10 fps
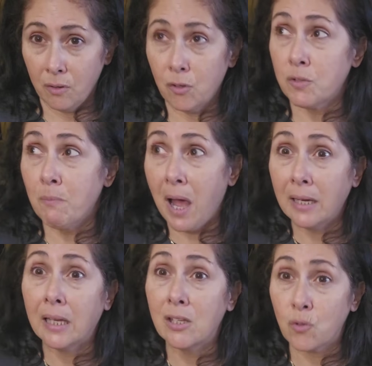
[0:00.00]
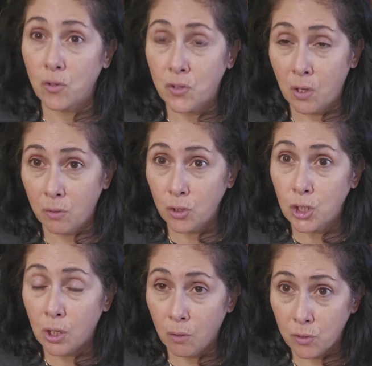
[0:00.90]
Because Monica is also,
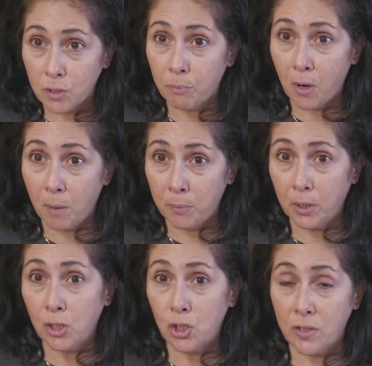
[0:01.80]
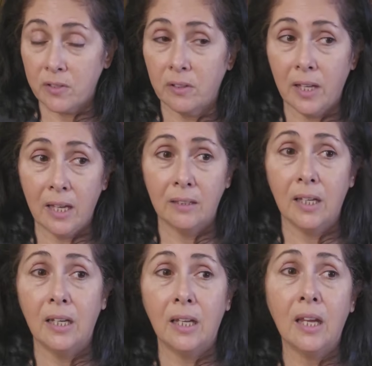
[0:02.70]
she owns the property. She's the
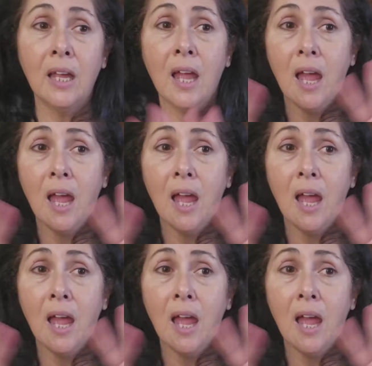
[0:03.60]
landlady.